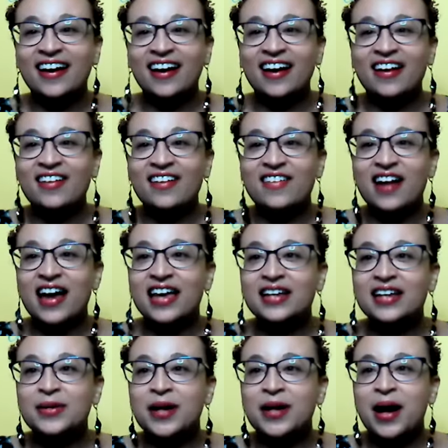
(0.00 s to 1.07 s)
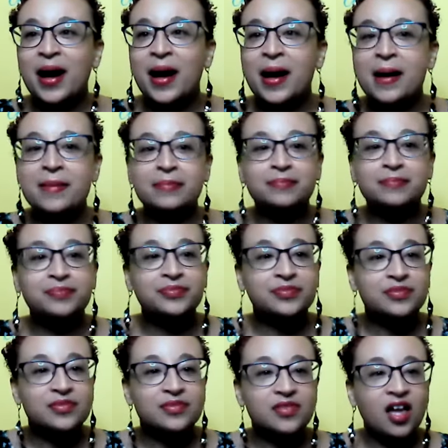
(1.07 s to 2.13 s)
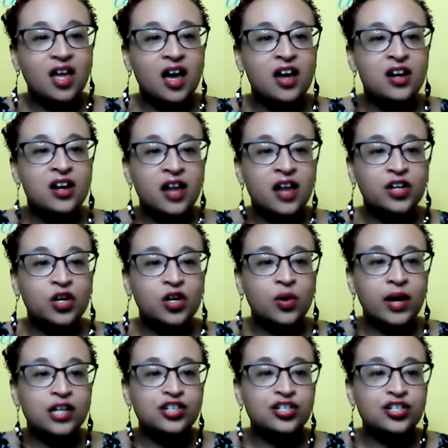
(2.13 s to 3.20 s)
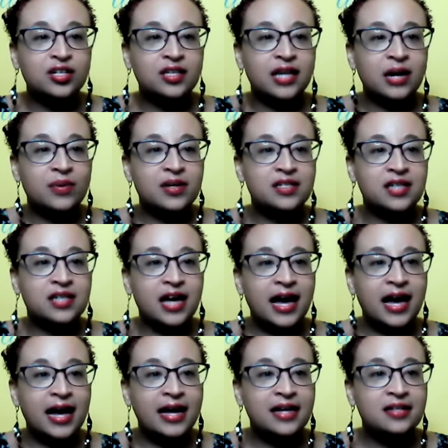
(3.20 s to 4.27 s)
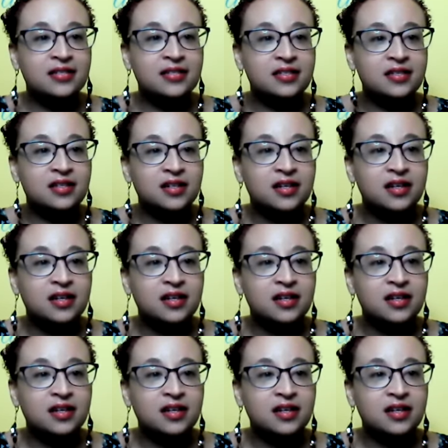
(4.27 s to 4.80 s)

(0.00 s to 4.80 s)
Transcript: All right. Um, another question that was asked